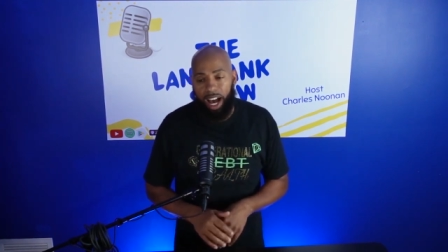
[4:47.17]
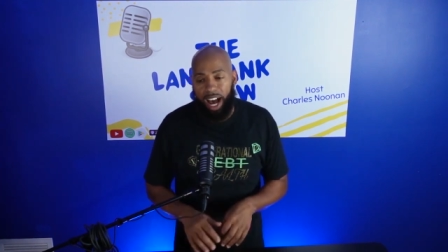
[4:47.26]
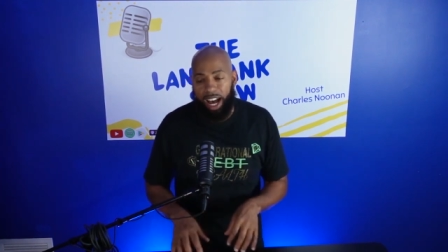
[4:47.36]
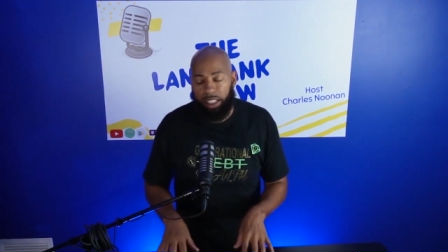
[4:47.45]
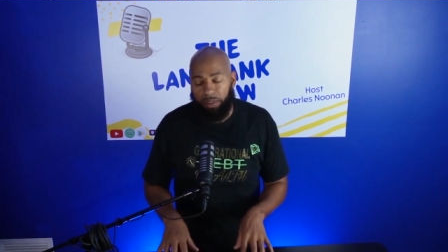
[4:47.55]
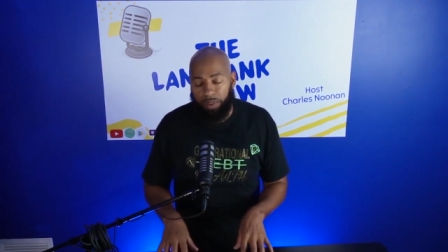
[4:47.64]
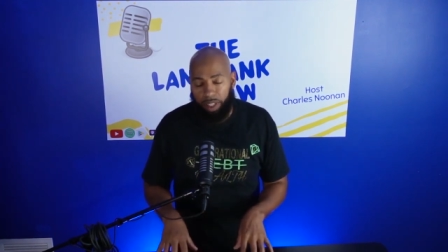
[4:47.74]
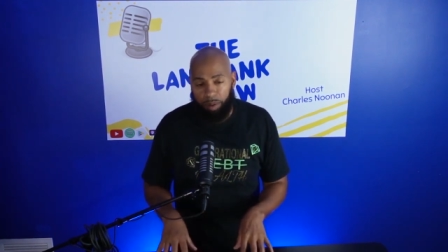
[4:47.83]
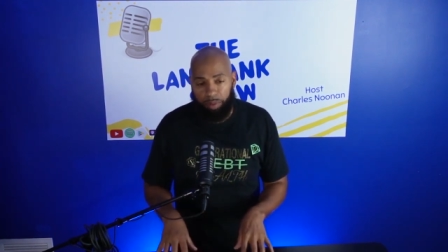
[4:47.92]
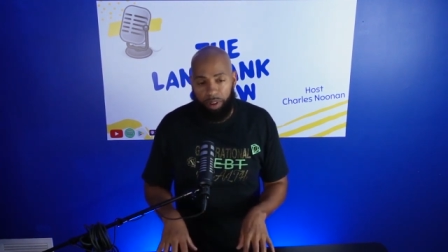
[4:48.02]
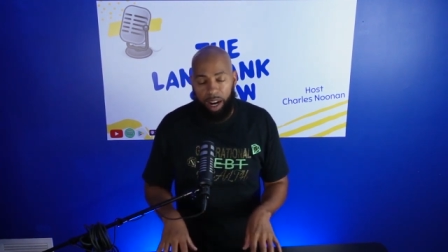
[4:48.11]
I
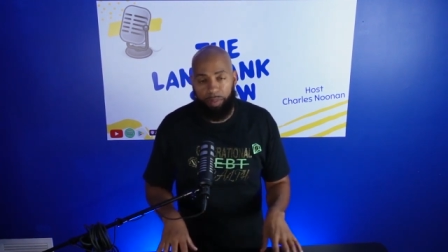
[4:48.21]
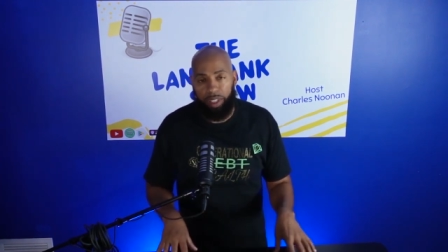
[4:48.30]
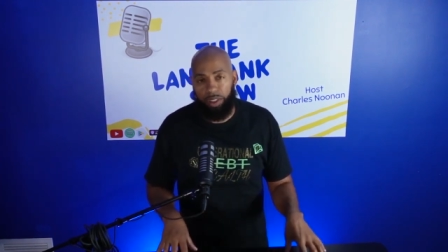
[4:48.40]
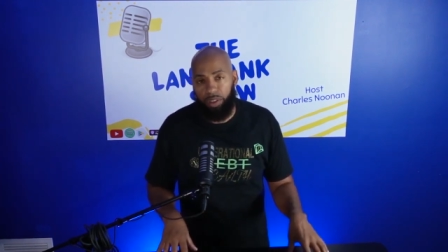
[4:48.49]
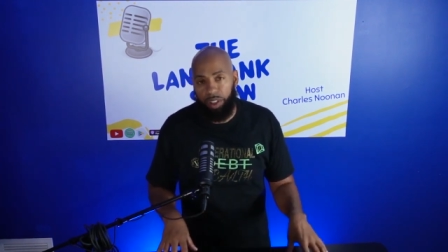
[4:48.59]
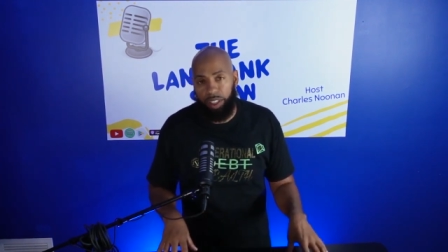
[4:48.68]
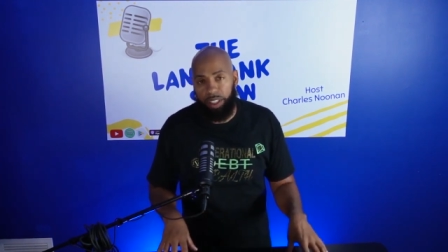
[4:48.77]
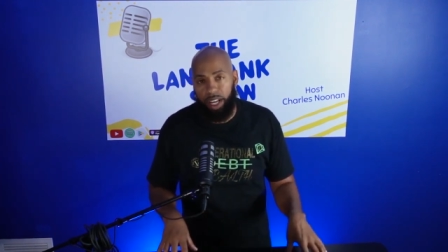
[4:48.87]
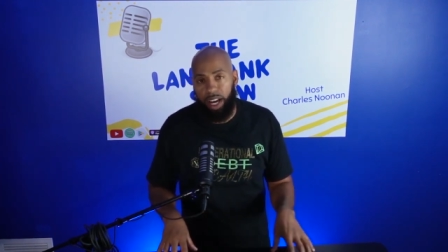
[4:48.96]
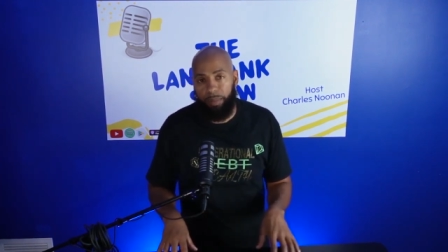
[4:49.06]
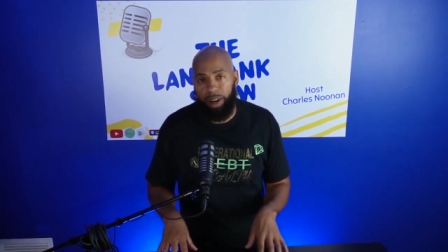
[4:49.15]
develop properties all the
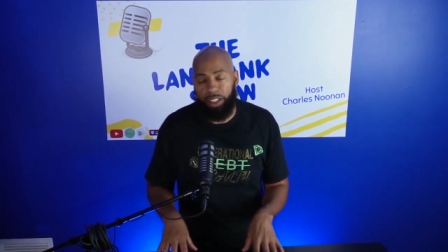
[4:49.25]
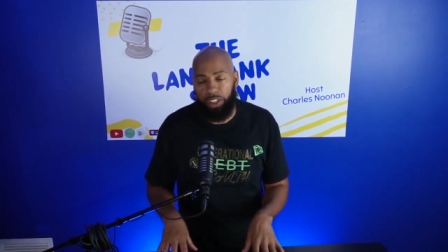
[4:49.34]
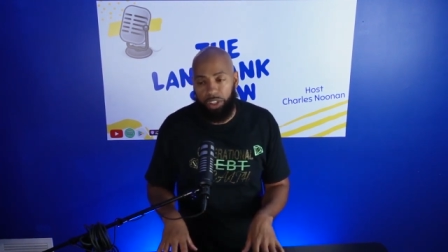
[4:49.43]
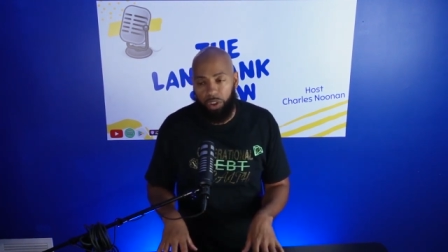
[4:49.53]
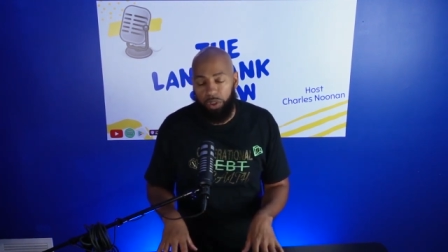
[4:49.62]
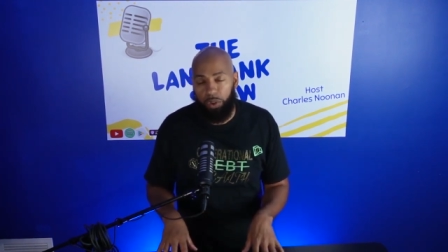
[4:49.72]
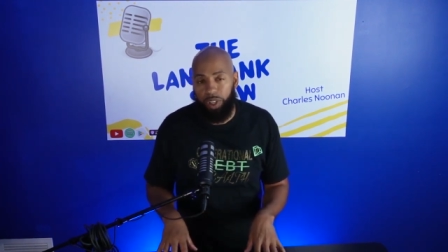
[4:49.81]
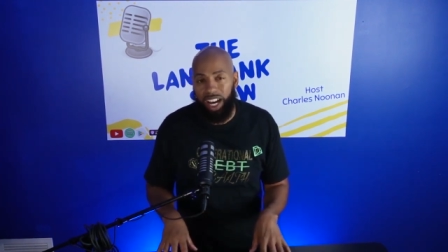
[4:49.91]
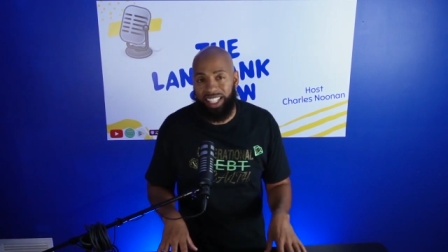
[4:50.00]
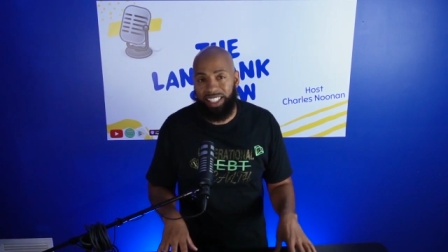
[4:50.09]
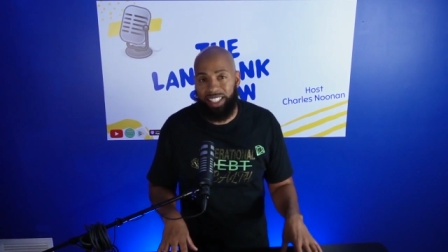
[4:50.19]
time. I show you
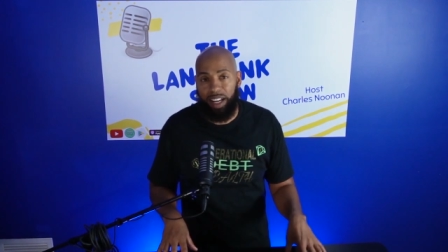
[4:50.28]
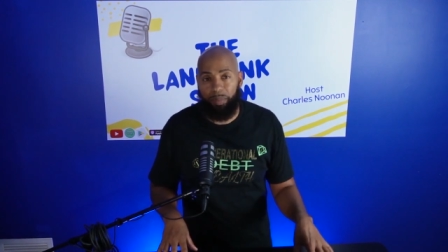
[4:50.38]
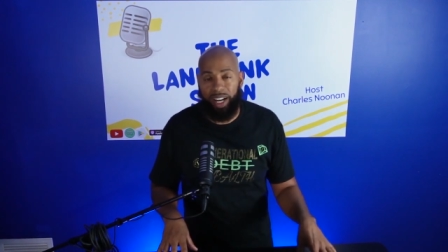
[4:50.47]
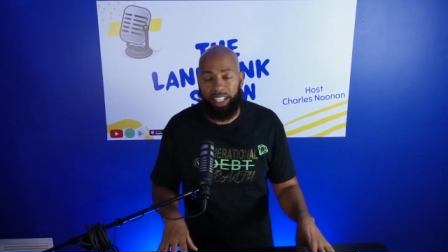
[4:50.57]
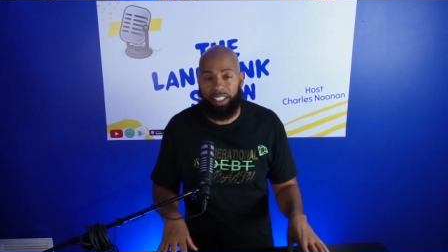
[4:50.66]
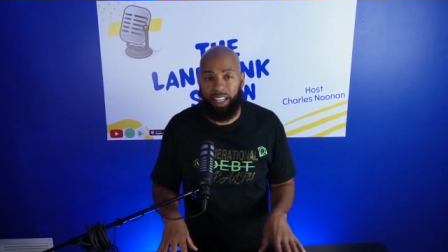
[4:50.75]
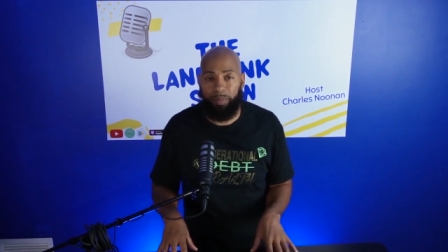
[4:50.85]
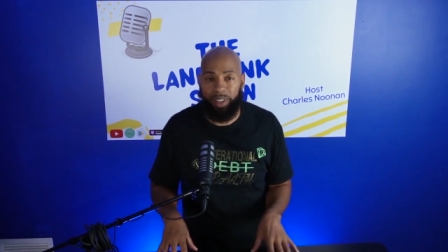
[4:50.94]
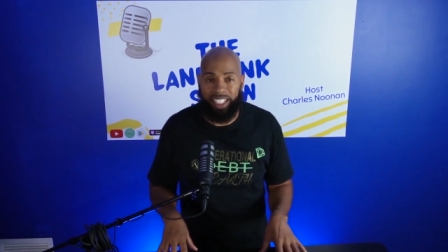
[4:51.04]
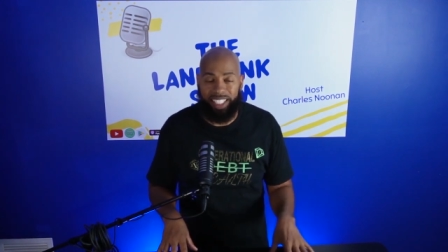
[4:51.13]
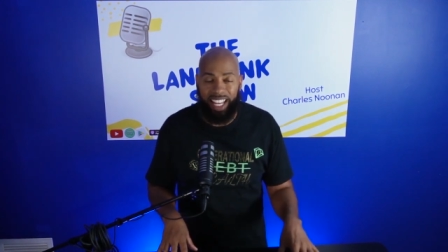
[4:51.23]
guys step by step
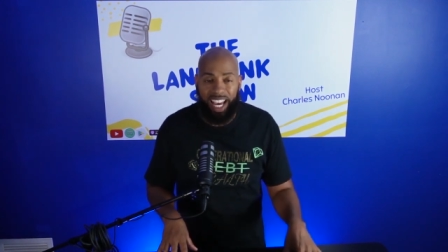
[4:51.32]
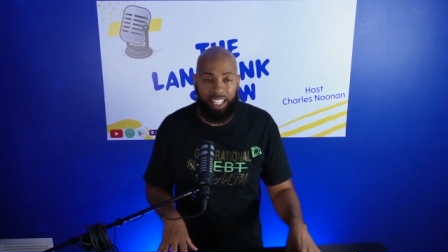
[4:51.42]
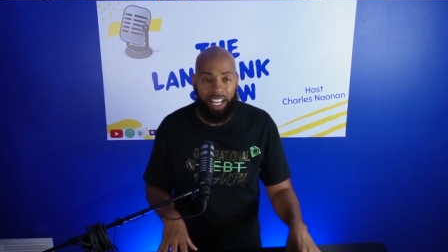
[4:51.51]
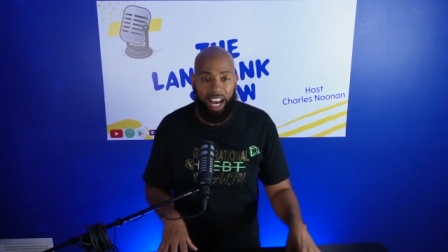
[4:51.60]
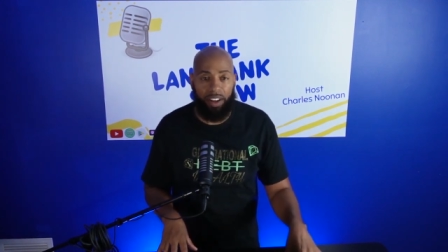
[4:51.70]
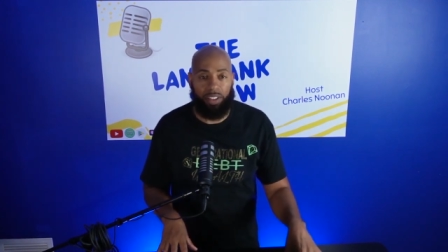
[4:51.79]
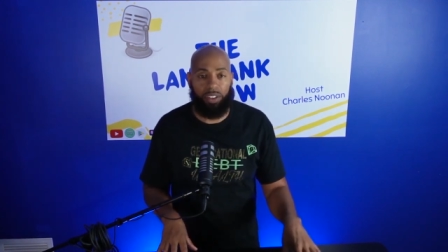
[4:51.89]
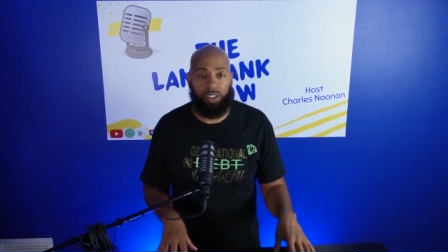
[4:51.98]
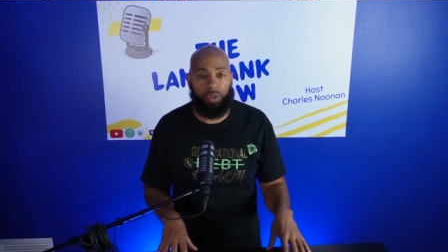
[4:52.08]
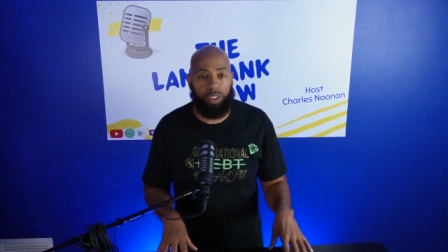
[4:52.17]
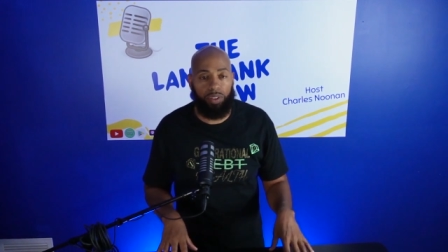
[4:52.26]
exactly how to
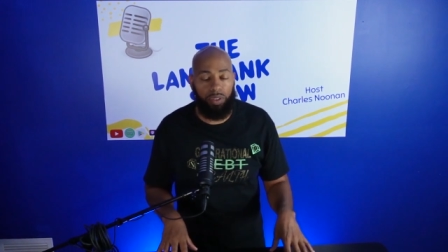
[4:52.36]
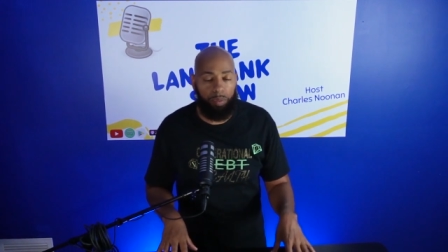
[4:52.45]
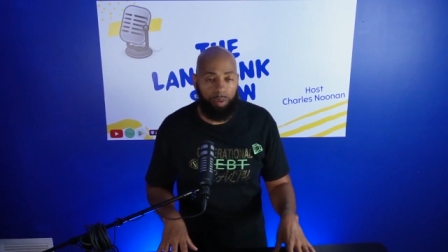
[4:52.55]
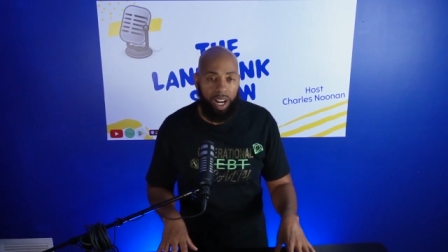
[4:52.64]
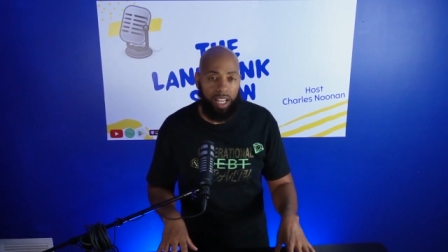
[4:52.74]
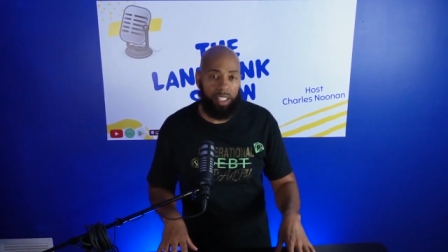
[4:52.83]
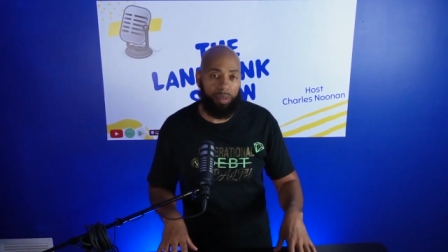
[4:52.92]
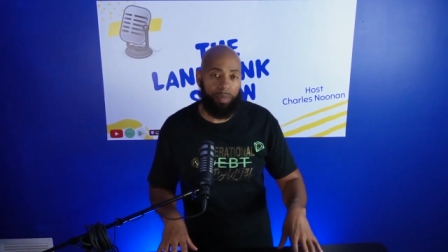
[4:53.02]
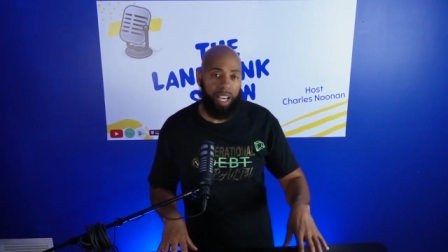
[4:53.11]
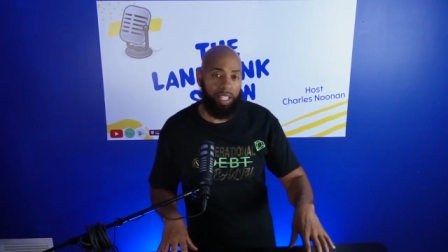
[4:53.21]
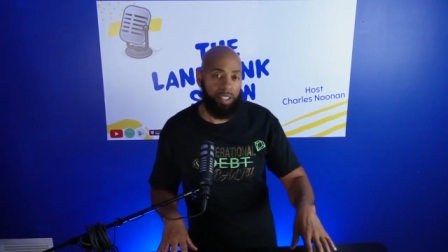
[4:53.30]
do it through the project
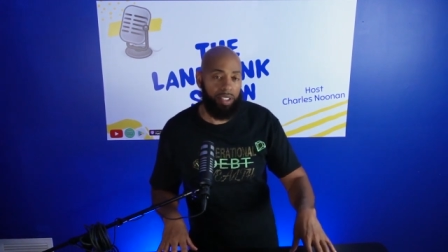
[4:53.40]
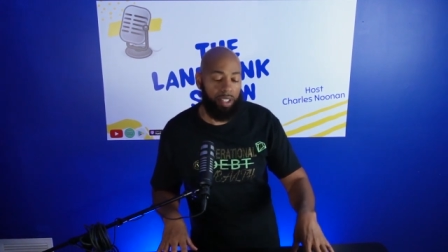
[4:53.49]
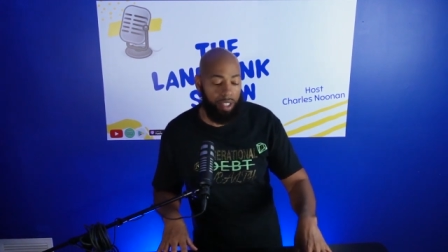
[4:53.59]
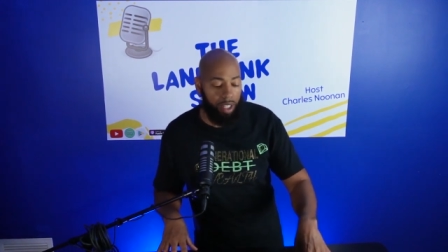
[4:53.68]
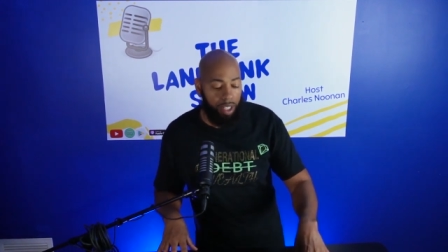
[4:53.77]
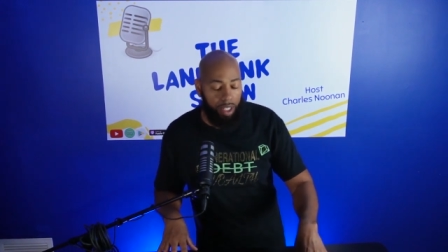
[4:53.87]
manager,